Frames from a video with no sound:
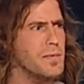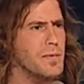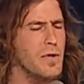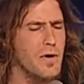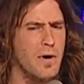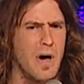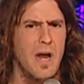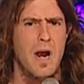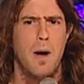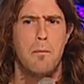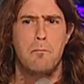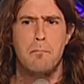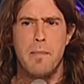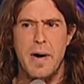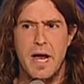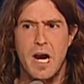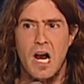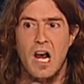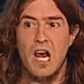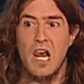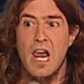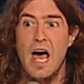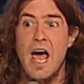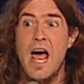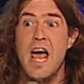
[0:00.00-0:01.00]
You got a
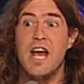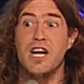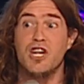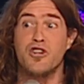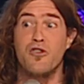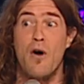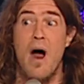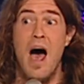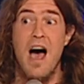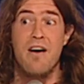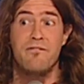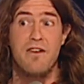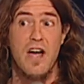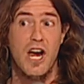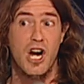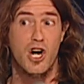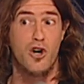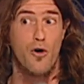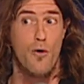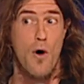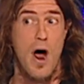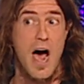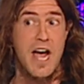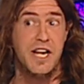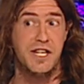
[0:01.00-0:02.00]
middle lane driving
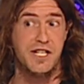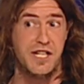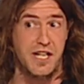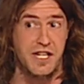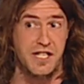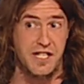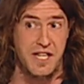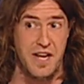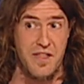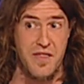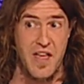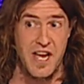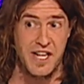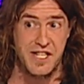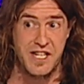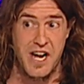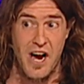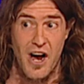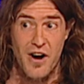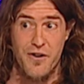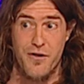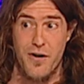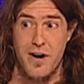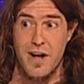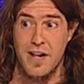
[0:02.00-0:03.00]
crisis in this
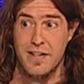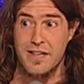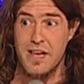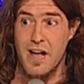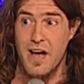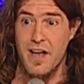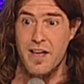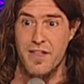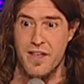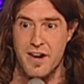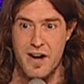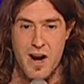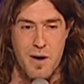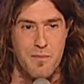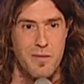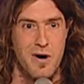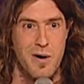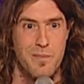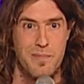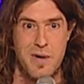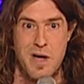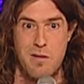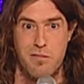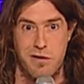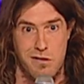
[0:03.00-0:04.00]
country. I'll tell you, the number
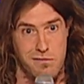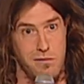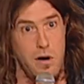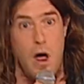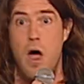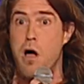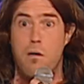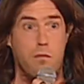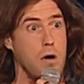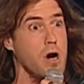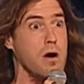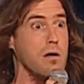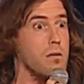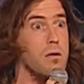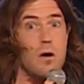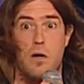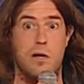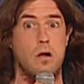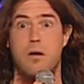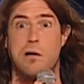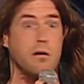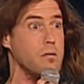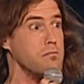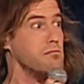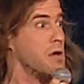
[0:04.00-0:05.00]
of people, and I wonder
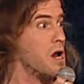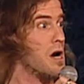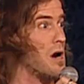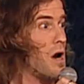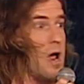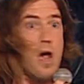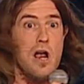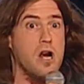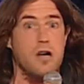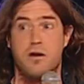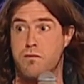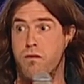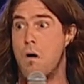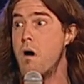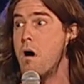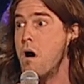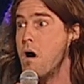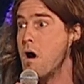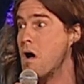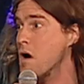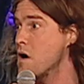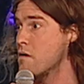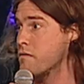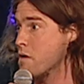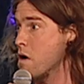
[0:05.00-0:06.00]
what the middle lane is
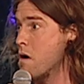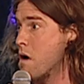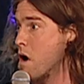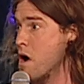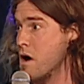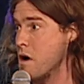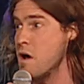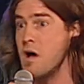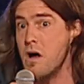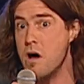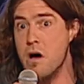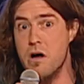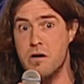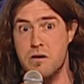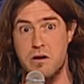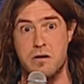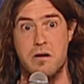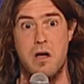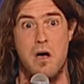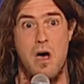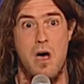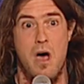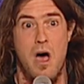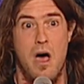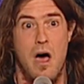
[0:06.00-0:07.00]
for. I have no idea.
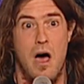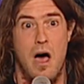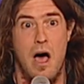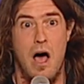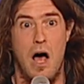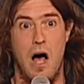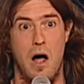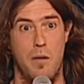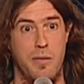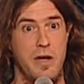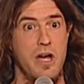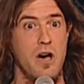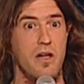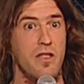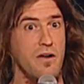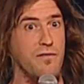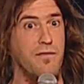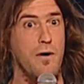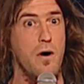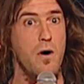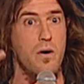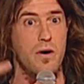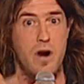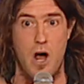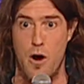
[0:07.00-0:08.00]
I'll be on the
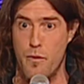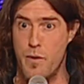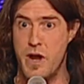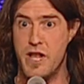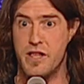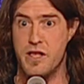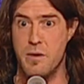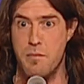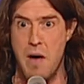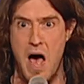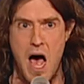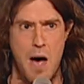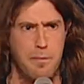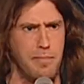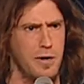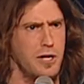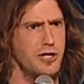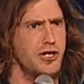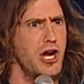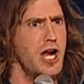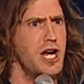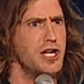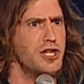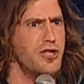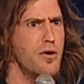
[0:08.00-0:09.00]
phone. I'll read the map.
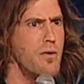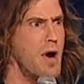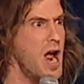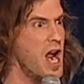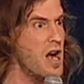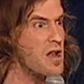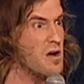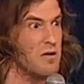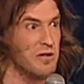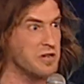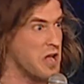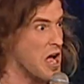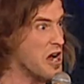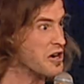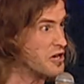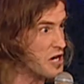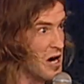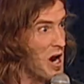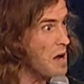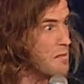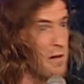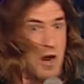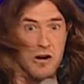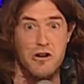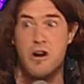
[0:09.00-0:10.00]
I'll change the radio
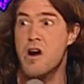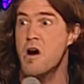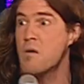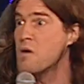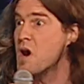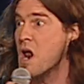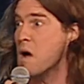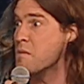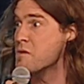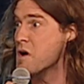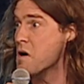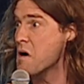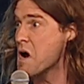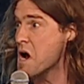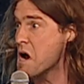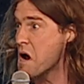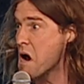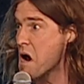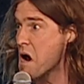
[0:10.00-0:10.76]
station. I'm not sure what I'm doing